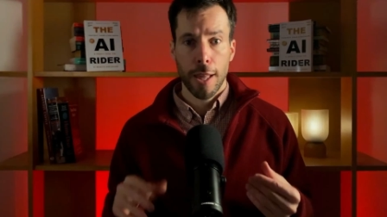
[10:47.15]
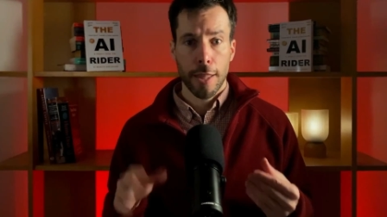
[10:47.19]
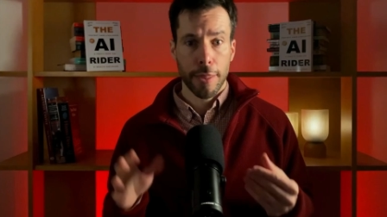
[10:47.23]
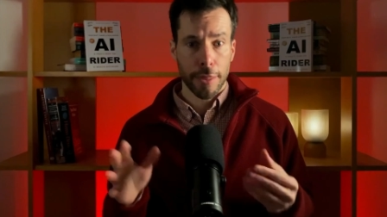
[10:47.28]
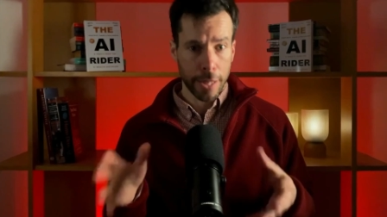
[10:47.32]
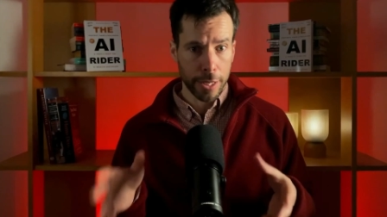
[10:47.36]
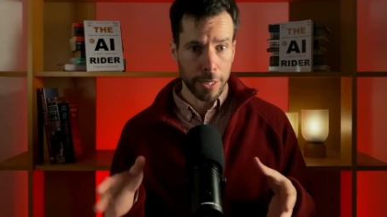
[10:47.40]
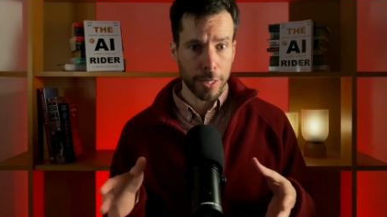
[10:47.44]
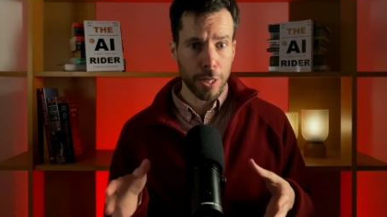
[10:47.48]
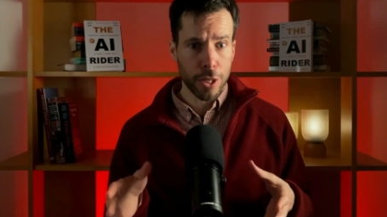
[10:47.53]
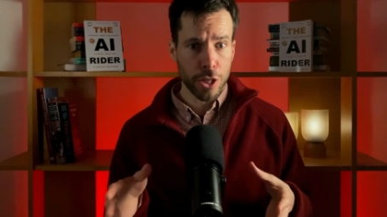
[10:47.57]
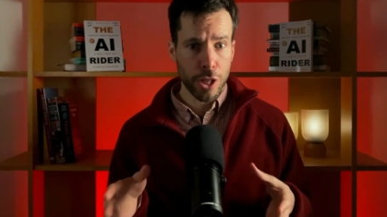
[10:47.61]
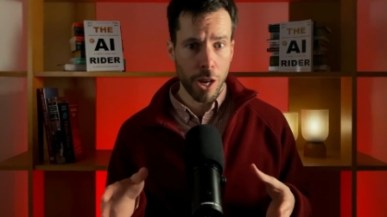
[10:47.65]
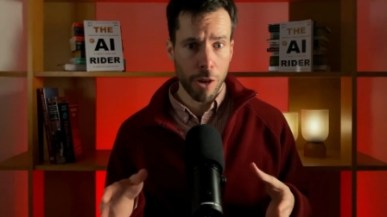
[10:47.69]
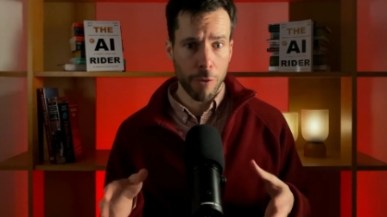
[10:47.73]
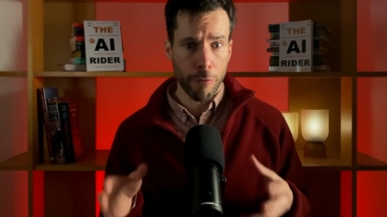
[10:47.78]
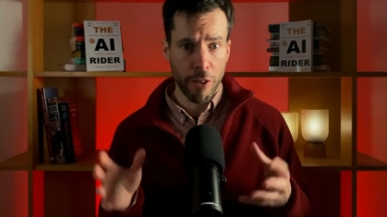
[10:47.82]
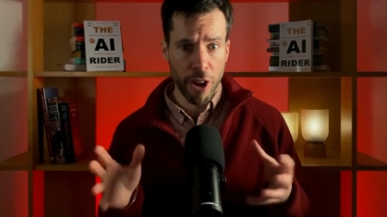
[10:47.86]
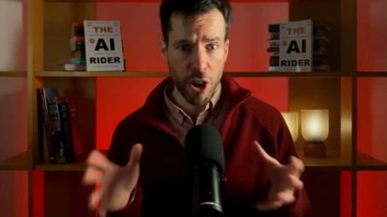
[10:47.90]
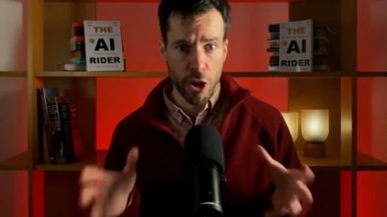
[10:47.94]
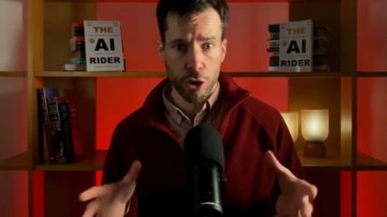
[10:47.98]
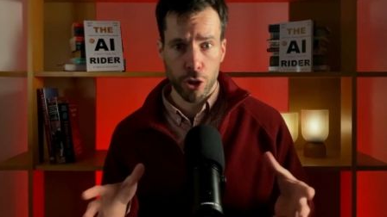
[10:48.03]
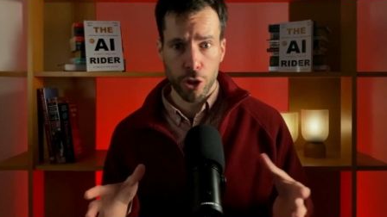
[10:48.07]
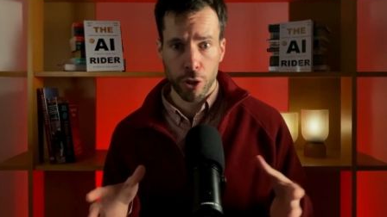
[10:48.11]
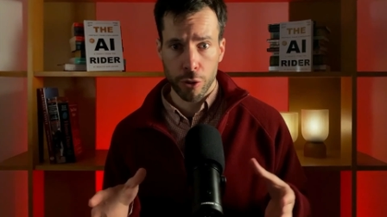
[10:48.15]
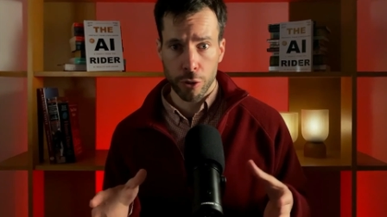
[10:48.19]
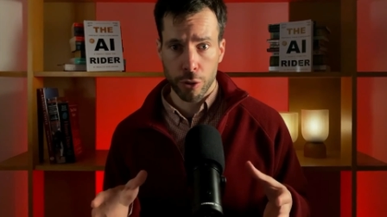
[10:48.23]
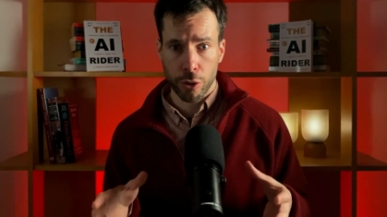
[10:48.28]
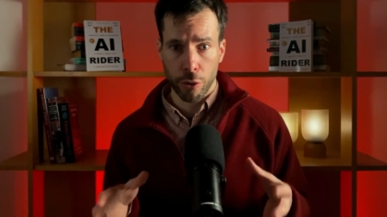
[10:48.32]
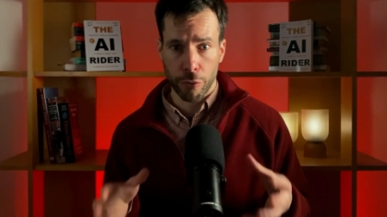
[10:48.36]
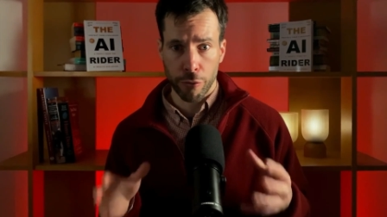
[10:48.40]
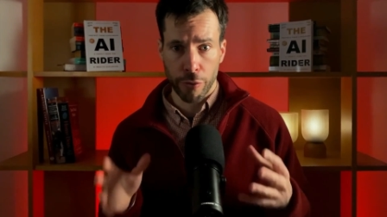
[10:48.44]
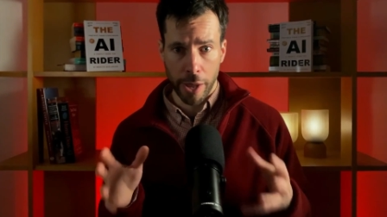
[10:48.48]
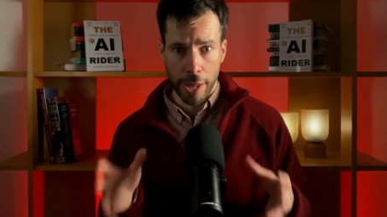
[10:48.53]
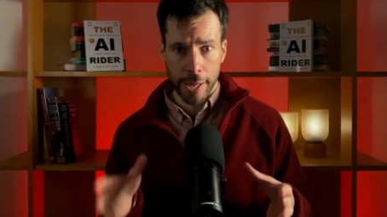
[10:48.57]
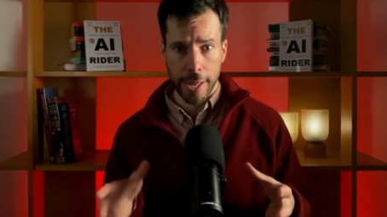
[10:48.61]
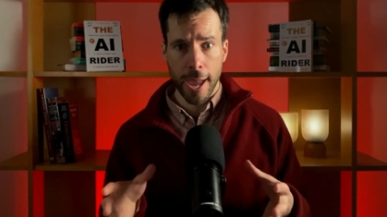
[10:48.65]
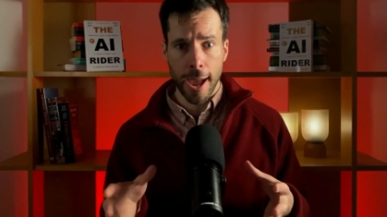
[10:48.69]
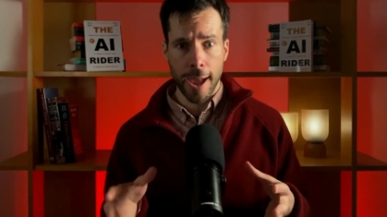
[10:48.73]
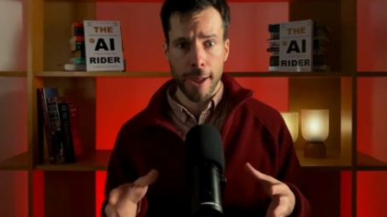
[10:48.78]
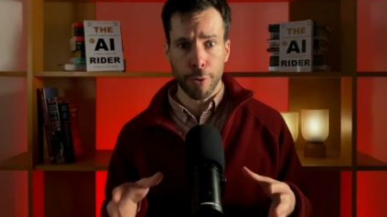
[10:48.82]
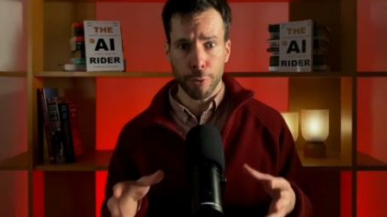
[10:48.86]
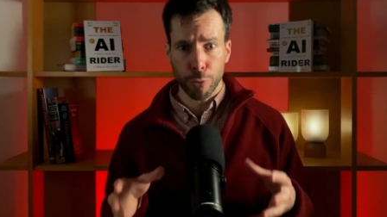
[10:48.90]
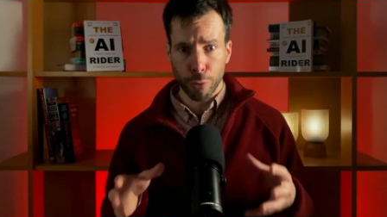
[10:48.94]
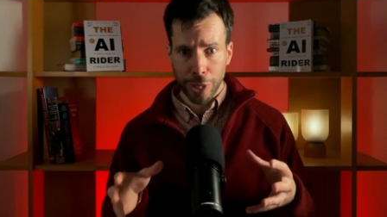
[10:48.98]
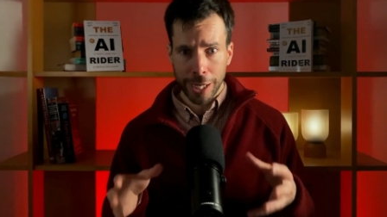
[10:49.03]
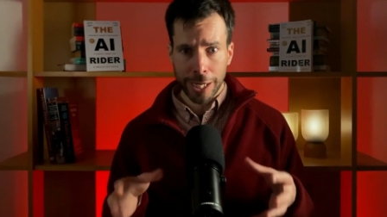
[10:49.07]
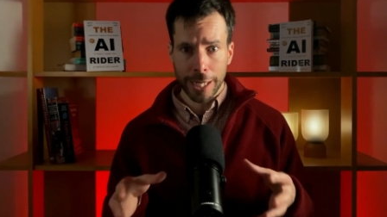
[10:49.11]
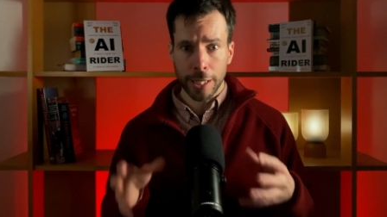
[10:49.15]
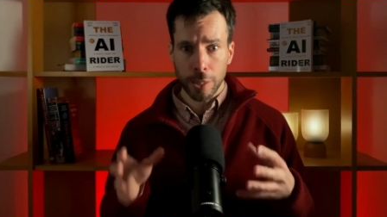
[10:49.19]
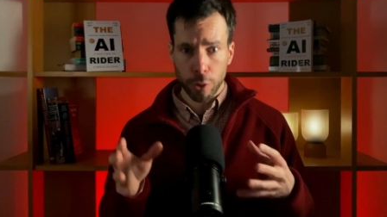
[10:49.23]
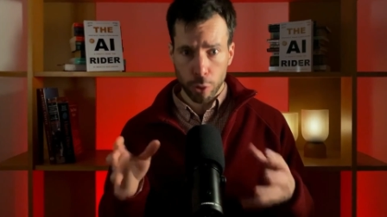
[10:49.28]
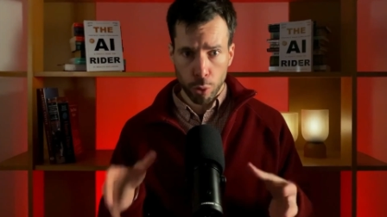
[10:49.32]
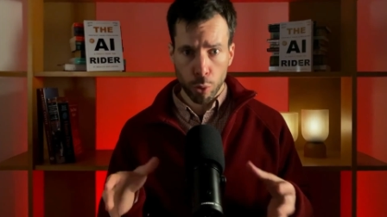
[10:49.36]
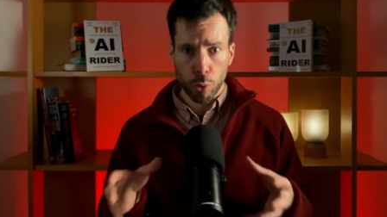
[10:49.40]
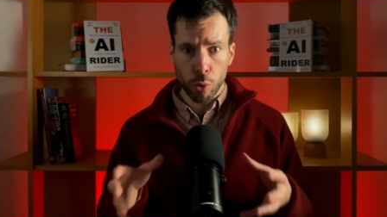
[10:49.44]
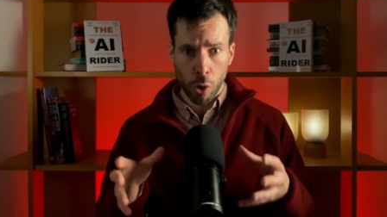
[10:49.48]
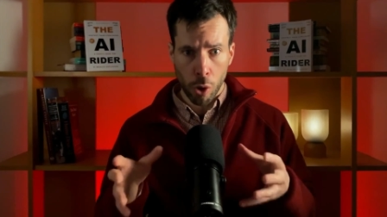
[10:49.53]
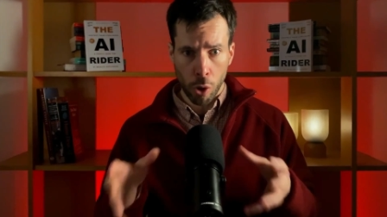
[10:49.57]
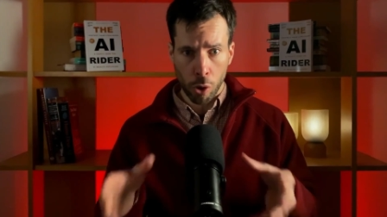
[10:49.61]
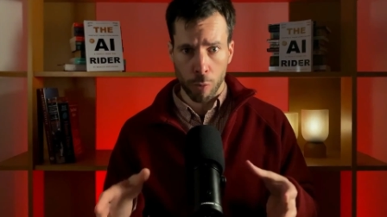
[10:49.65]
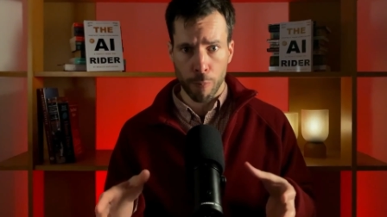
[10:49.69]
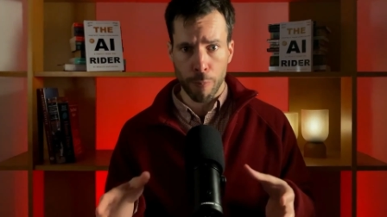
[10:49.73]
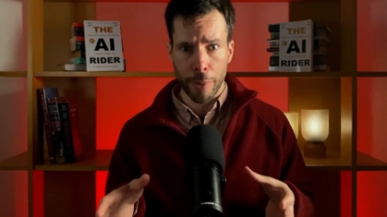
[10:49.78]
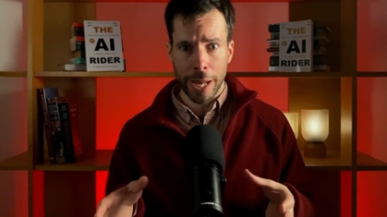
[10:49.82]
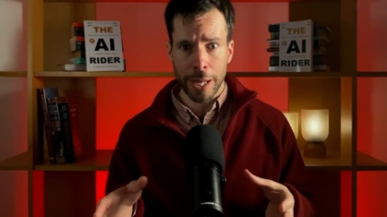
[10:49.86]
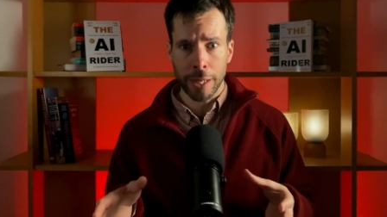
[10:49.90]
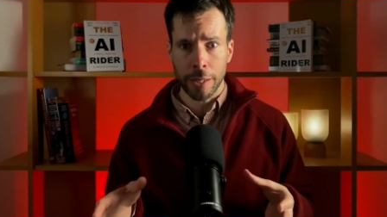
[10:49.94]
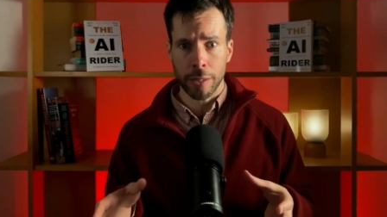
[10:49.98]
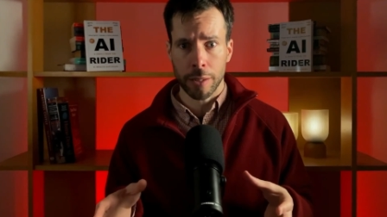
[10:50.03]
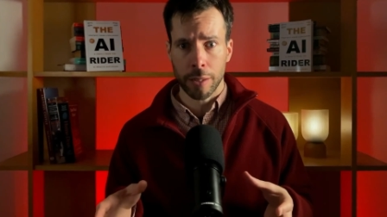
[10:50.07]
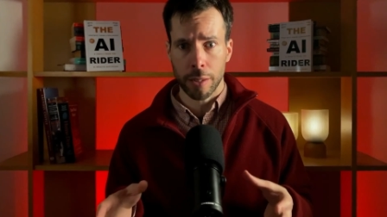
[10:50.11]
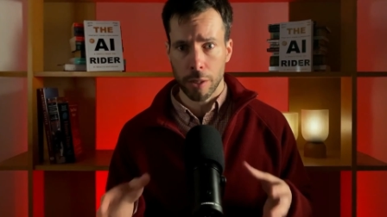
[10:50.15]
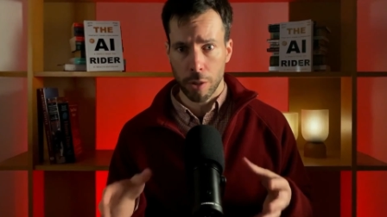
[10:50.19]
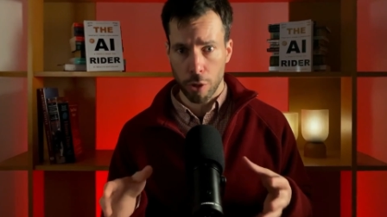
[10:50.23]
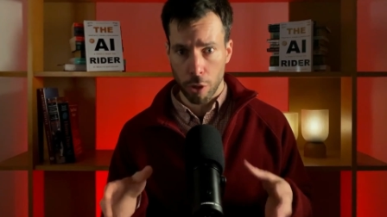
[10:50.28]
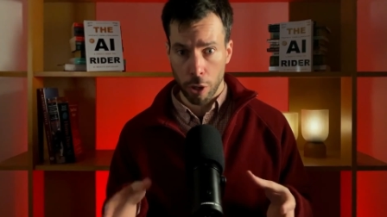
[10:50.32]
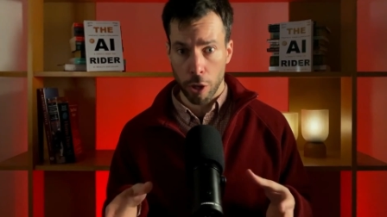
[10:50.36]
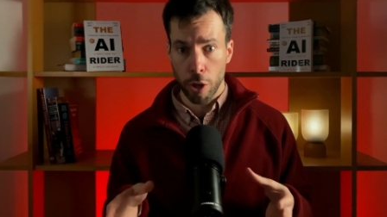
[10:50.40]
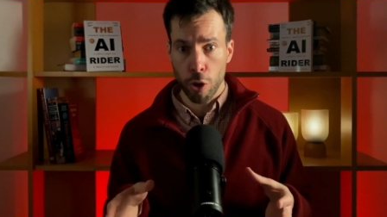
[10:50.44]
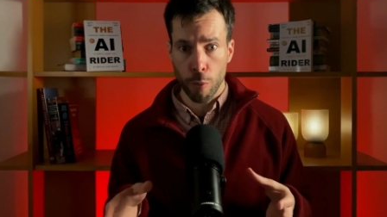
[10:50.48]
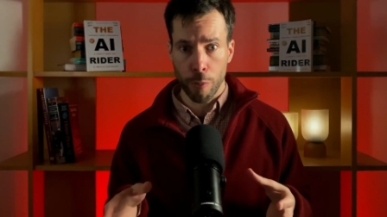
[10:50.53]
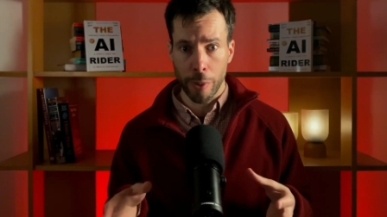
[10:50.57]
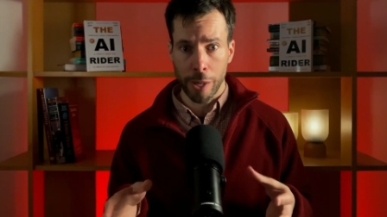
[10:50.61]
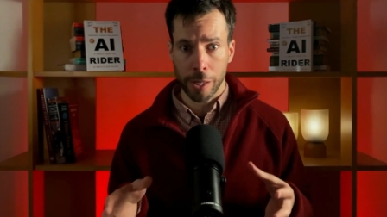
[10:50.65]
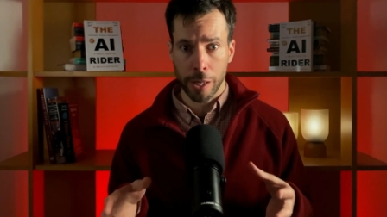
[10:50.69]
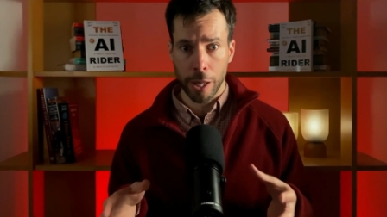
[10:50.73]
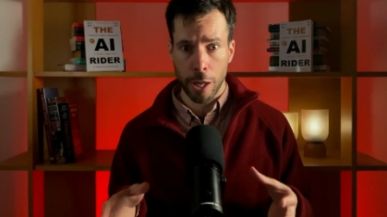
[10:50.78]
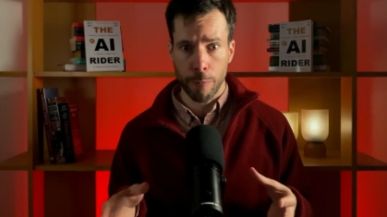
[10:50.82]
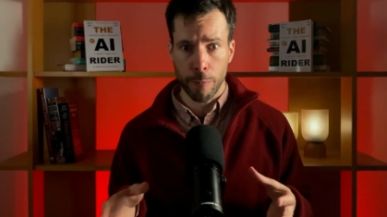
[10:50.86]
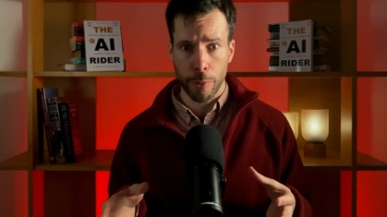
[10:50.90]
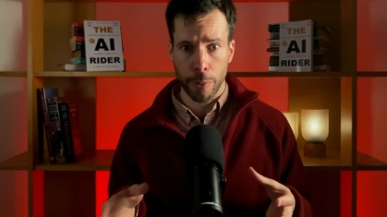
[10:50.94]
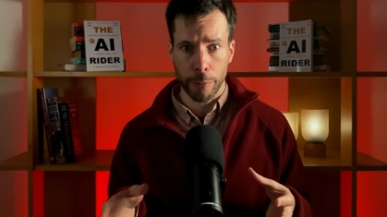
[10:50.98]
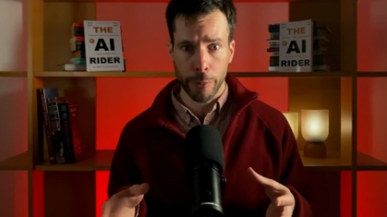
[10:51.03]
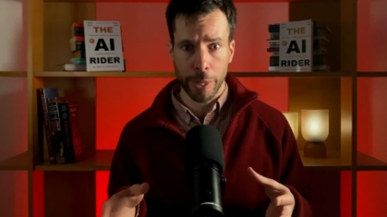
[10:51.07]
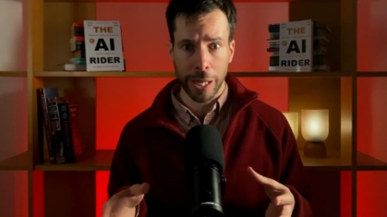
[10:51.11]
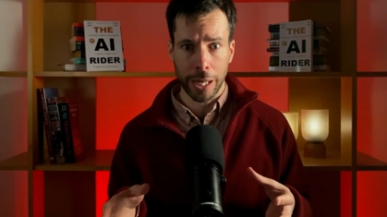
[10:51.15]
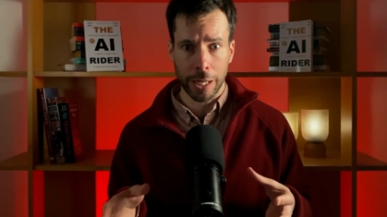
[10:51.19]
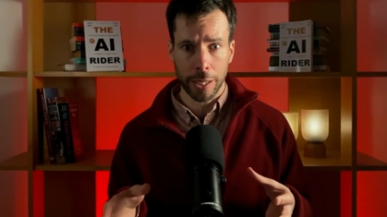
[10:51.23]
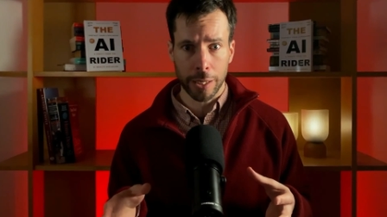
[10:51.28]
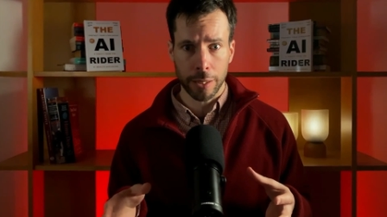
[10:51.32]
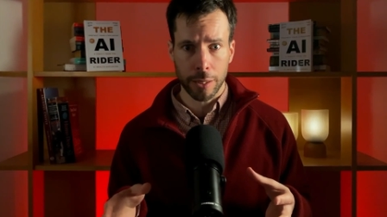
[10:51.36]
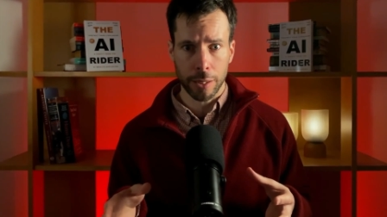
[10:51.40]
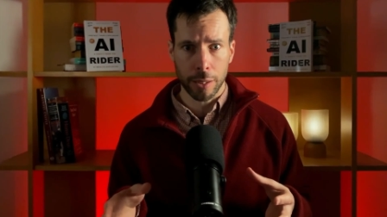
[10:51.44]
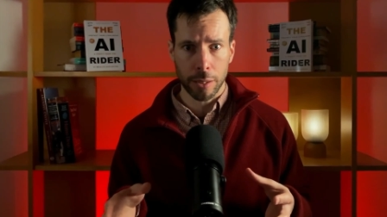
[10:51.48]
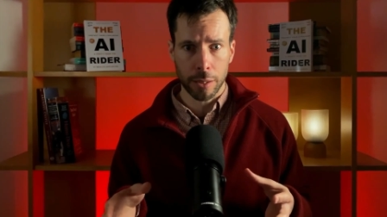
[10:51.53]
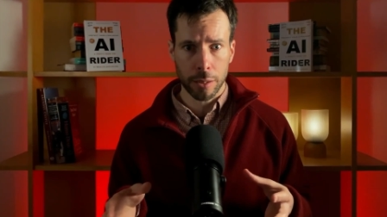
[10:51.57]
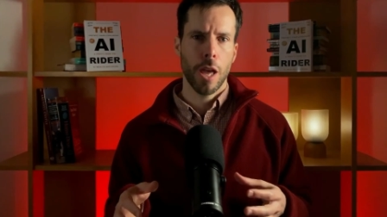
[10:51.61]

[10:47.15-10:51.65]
The initial versions of AI really do augment human capabilities.